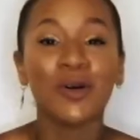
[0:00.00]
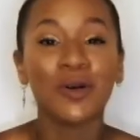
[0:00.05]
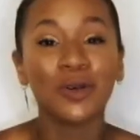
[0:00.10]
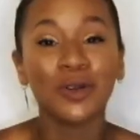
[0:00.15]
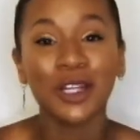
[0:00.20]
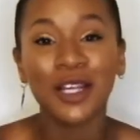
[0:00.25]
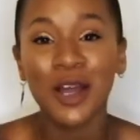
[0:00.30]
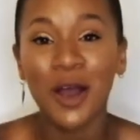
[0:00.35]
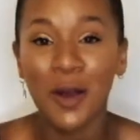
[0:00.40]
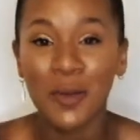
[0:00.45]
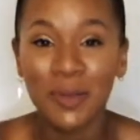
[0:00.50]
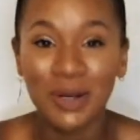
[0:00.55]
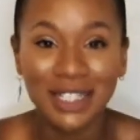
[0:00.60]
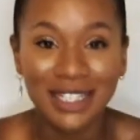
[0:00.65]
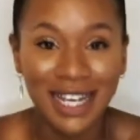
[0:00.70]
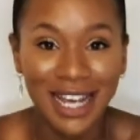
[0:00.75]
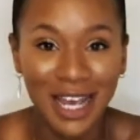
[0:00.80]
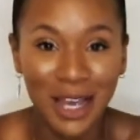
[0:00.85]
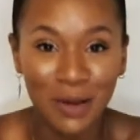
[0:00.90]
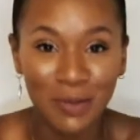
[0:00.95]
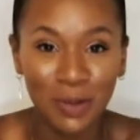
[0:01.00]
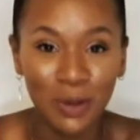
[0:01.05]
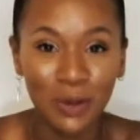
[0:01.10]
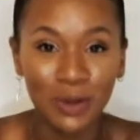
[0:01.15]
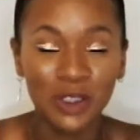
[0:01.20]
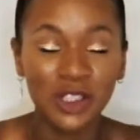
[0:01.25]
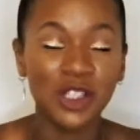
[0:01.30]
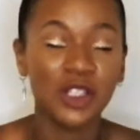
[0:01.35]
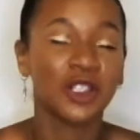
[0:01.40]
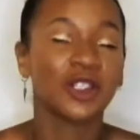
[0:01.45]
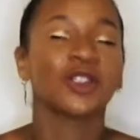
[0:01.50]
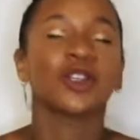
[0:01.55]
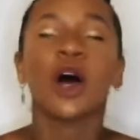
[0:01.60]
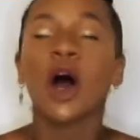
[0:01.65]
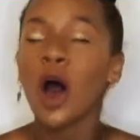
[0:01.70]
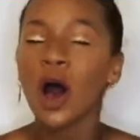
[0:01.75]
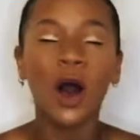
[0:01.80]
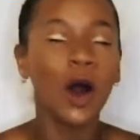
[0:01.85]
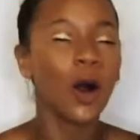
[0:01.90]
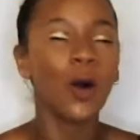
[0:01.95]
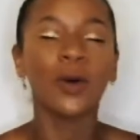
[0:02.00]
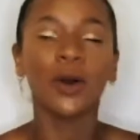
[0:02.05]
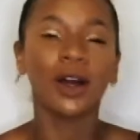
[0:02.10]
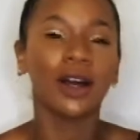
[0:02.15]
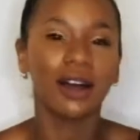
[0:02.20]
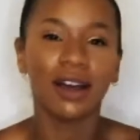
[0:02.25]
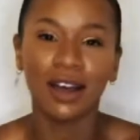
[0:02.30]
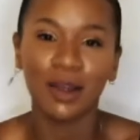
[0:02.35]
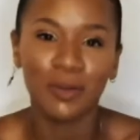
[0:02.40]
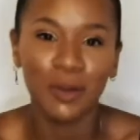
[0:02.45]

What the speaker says: only are PITAYA bowls so good,